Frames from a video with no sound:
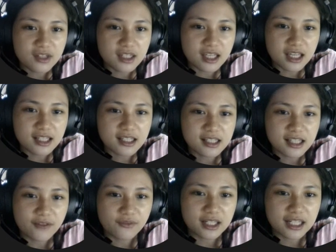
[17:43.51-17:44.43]
6,
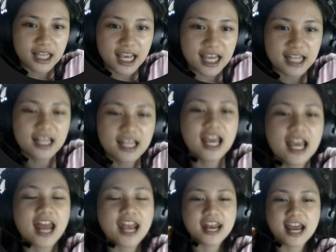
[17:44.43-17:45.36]
7, 8,
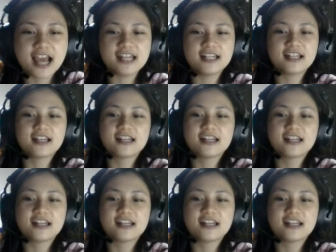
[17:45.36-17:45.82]
9.